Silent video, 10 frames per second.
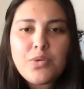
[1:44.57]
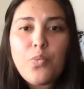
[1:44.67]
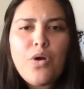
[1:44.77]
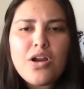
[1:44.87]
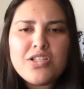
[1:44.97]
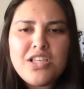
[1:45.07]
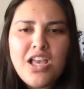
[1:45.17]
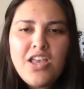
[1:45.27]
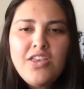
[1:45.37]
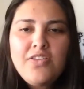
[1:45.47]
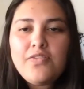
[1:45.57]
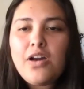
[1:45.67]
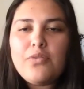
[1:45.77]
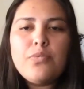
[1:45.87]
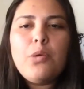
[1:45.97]
Words. You've got
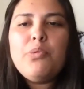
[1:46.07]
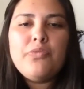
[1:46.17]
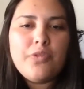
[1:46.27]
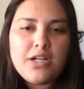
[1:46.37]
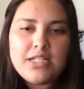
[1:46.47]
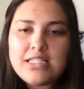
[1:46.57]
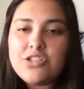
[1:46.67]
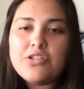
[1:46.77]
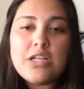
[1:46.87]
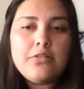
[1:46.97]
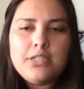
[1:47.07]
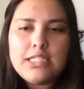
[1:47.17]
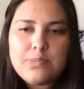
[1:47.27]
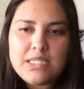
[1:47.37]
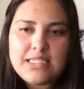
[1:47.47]
a rope of words and strangled this
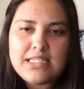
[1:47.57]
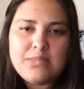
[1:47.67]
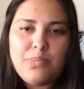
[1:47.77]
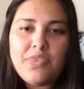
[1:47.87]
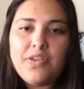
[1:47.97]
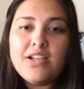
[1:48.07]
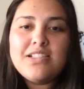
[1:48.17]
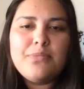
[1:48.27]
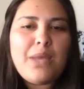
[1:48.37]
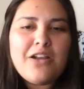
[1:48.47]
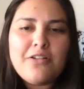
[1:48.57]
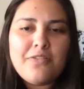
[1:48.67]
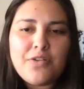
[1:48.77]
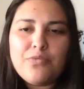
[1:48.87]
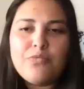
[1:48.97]
business, but there is a
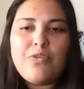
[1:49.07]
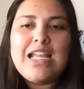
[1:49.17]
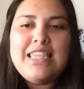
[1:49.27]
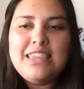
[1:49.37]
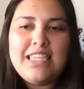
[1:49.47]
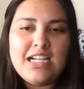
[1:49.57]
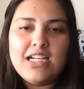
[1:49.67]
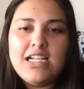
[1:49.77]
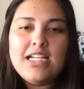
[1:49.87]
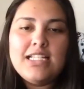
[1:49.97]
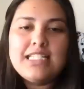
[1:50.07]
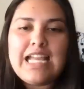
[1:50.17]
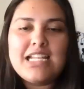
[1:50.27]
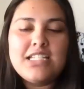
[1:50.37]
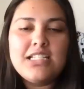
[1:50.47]
microphone right there to
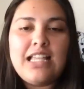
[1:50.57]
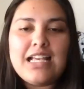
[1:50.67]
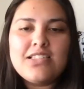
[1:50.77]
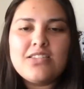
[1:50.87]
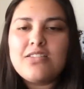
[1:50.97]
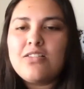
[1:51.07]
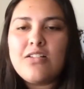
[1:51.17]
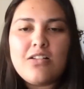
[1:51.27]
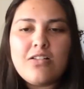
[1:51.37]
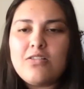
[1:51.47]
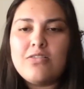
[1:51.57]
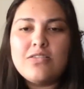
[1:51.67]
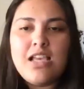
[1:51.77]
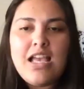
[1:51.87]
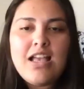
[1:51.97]
catch the last gurgles
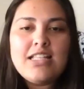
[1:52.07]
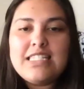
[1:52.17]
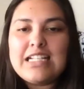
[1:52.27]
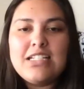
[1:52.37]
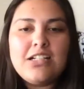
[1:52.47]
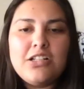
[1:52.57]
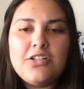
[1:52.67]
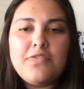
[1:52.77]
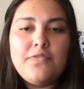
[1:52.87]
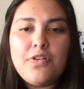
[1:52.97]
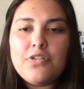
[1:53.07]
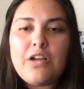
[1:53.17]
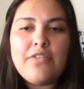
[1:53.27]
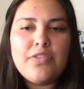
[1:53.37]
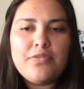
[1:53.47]
and Technicolor to
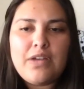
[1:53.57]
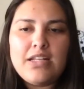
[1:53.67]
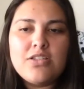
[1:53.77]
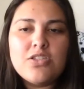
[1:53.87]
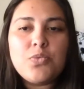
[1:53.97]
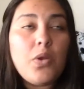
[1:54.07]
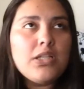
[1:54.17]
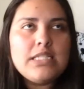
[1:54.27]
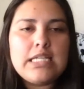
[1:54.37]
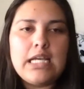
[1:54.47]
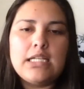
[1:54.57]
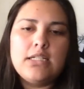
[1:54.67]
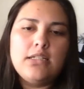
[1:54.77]
photograph the red, swollen tongue.